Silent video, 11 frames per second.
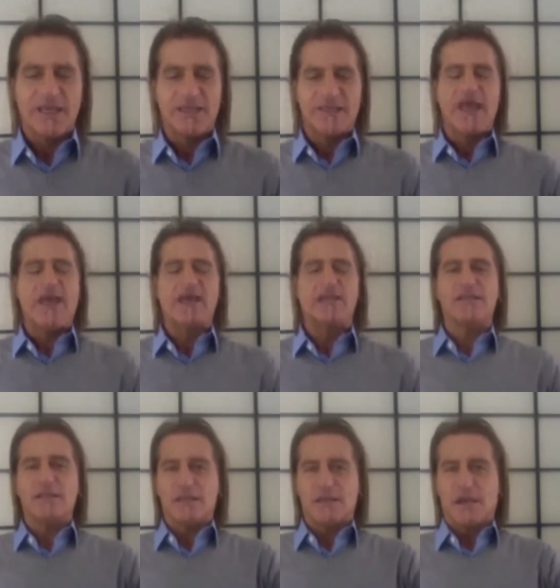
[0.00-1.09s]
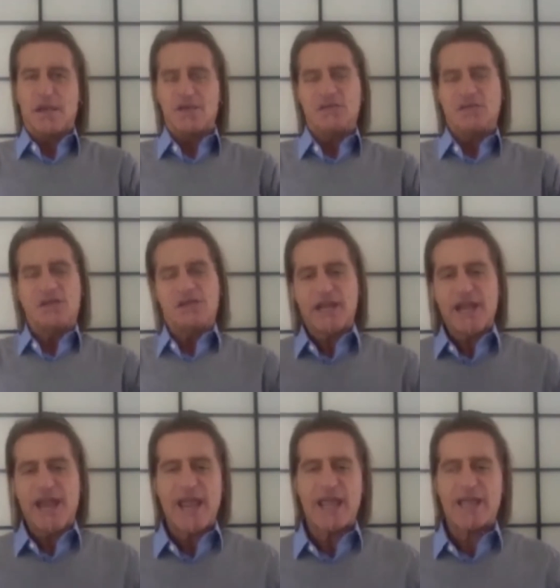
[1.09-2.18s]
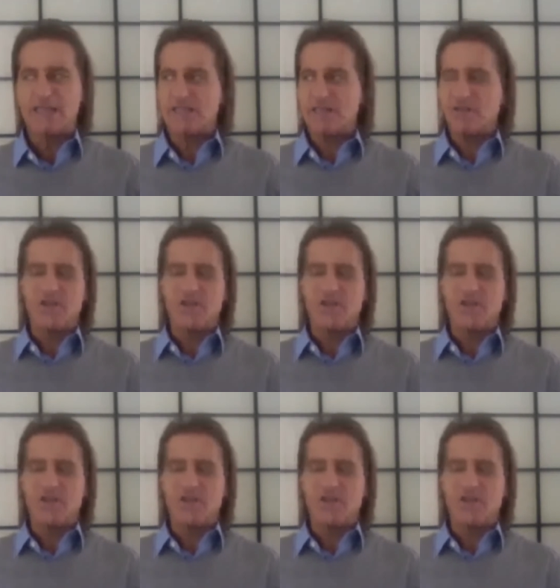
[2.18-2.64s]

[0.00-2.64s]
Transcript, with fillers: And then on the other hand,